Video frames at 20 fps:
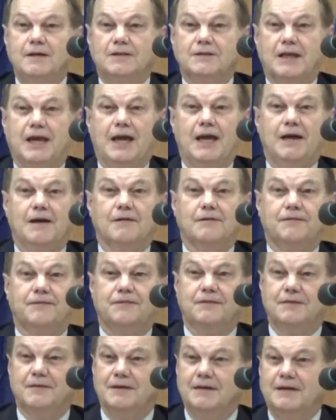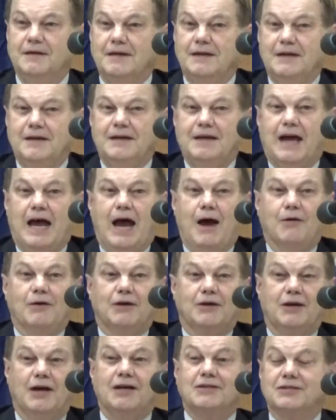to have
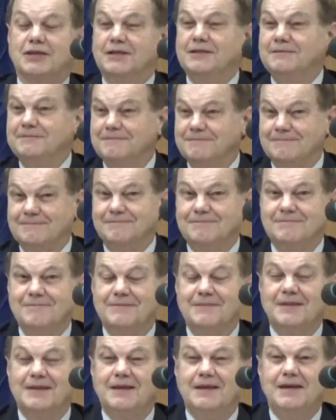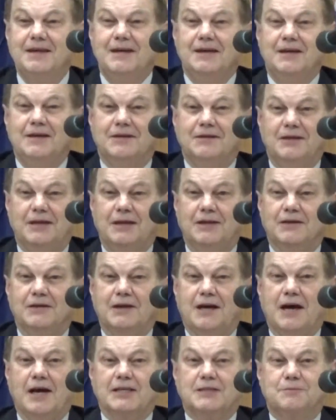our cousin, Neil
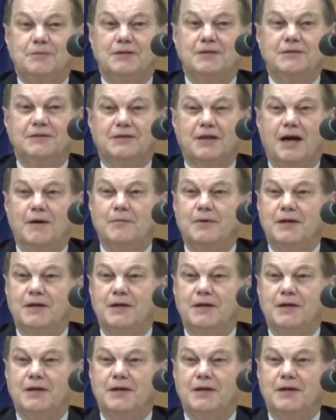Godsman, come